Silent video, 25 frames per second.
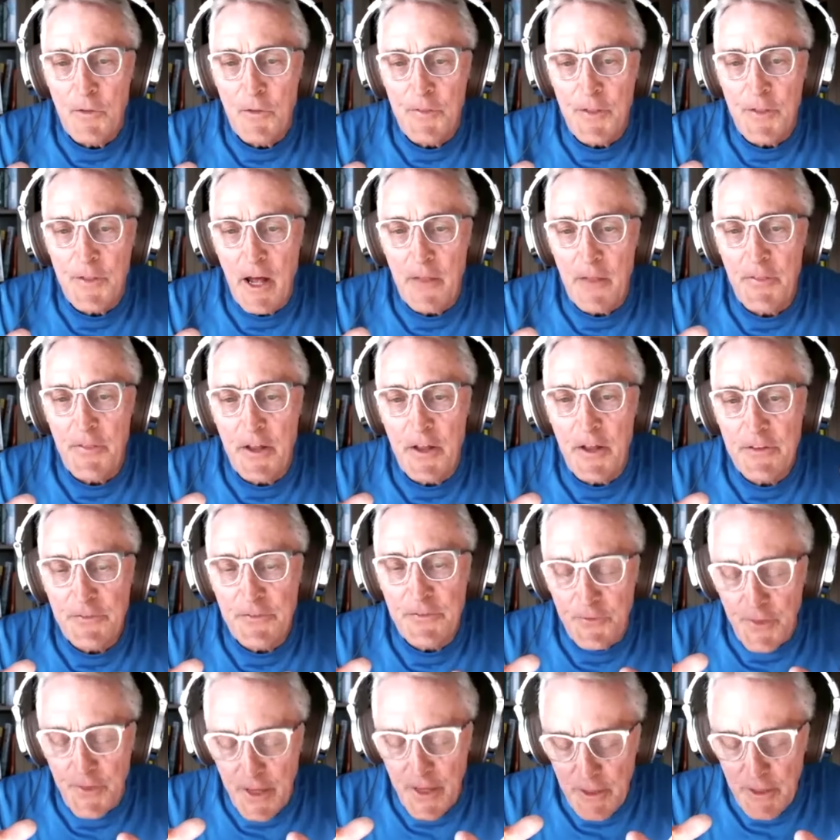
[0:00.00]
That
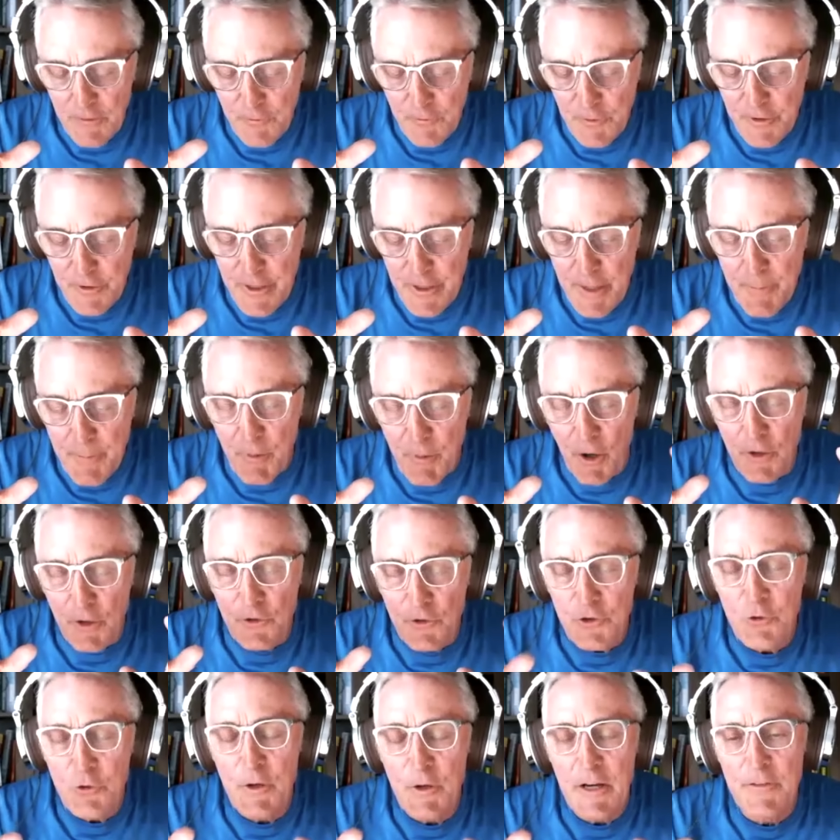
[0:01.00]
that they keep on
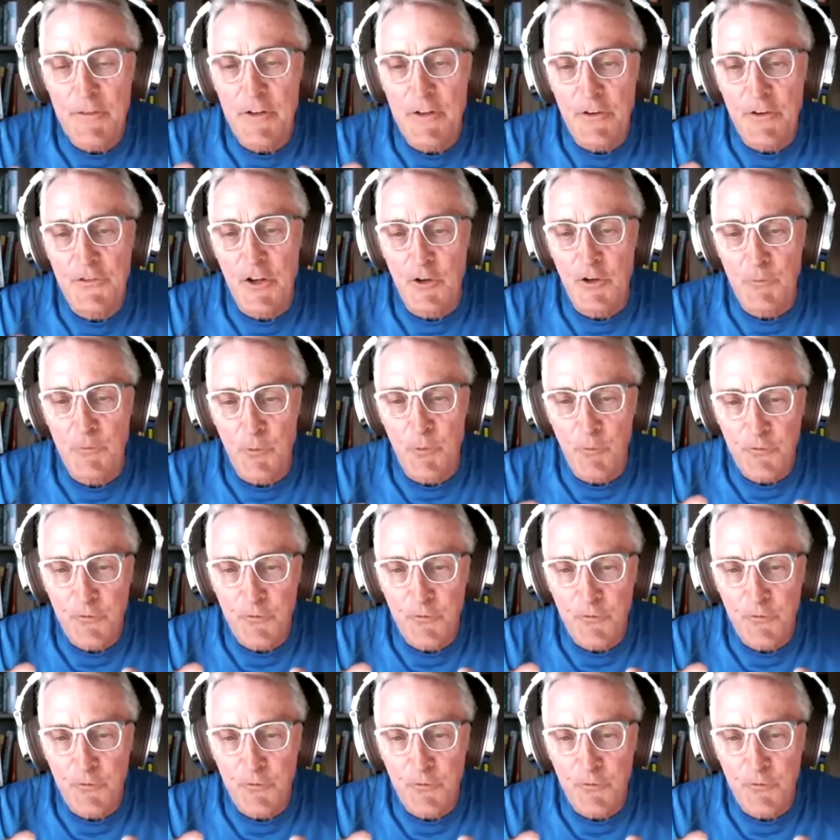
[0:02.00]
doing these things.